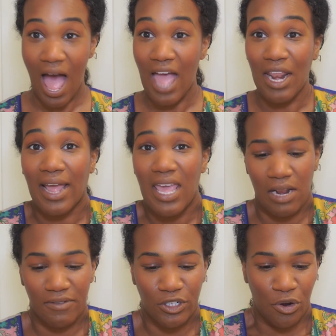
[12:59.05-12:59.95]
I can't
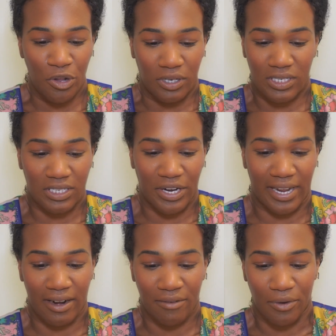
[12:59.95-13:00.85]
even show you because it's going to
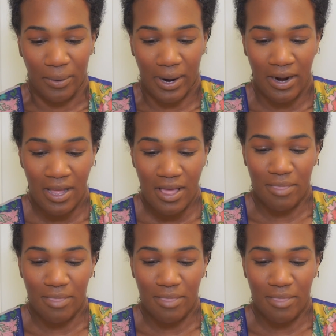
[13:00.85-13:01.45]
get everywhere.